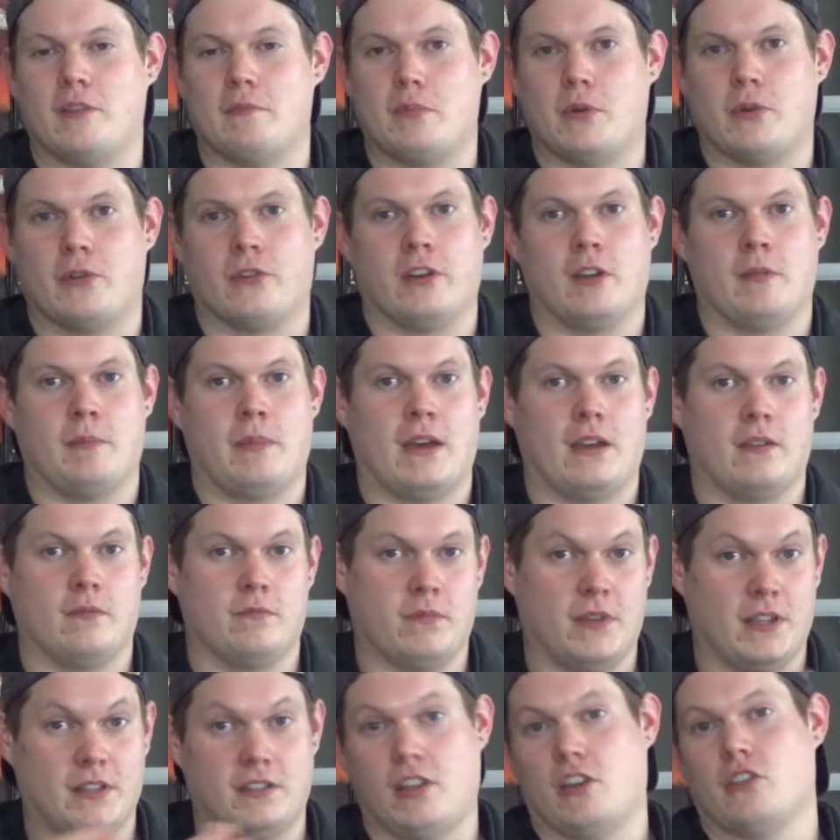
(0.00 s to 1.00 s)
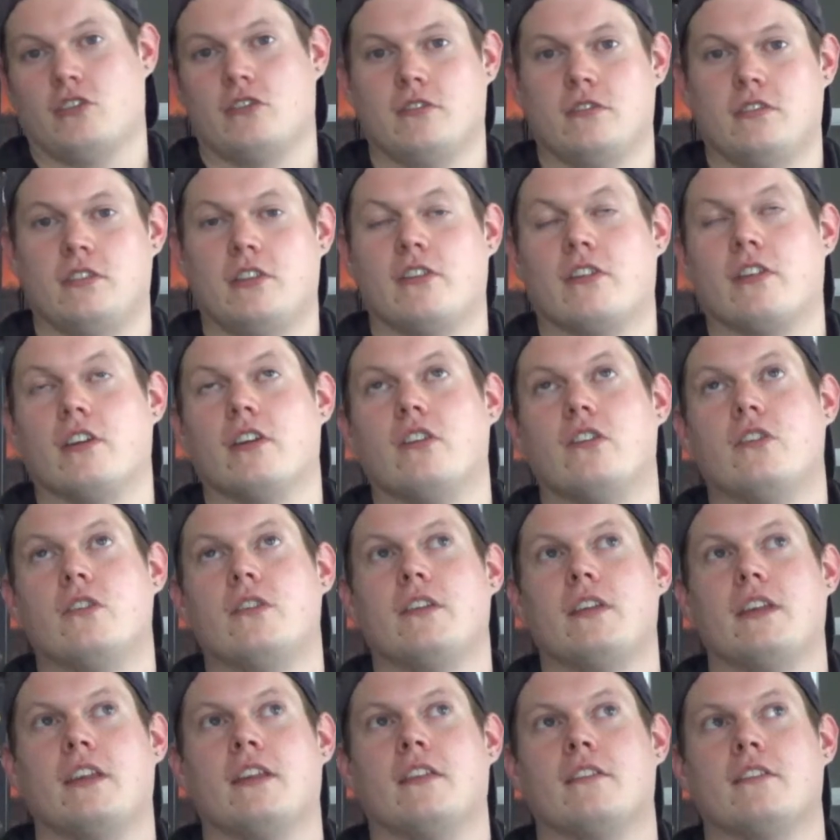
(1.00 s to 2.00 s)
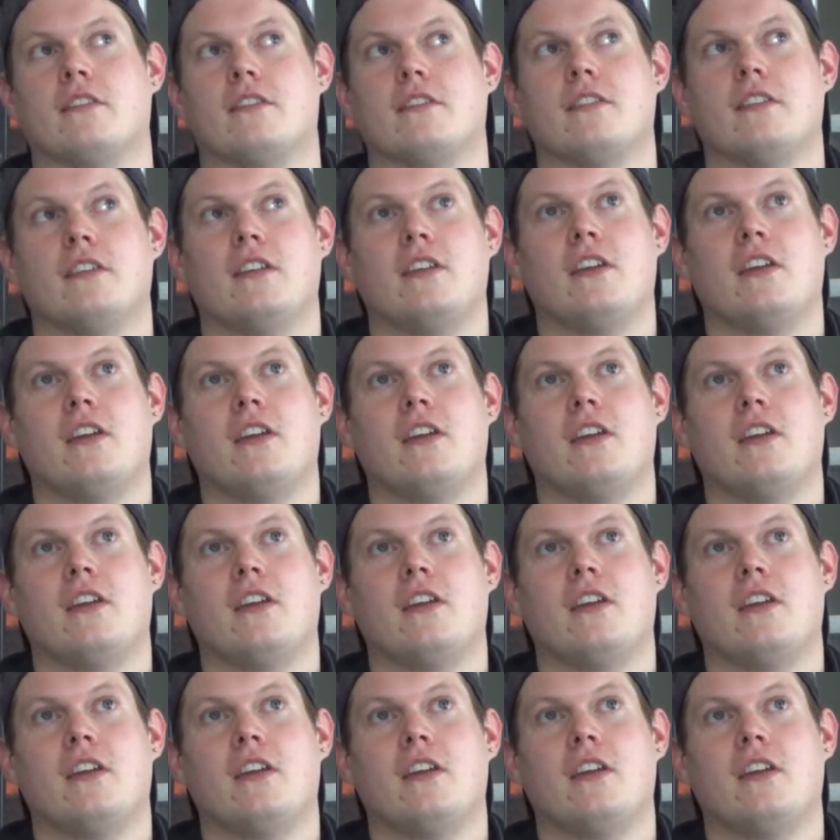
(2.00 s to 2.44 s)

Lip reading: important about my Session Zero is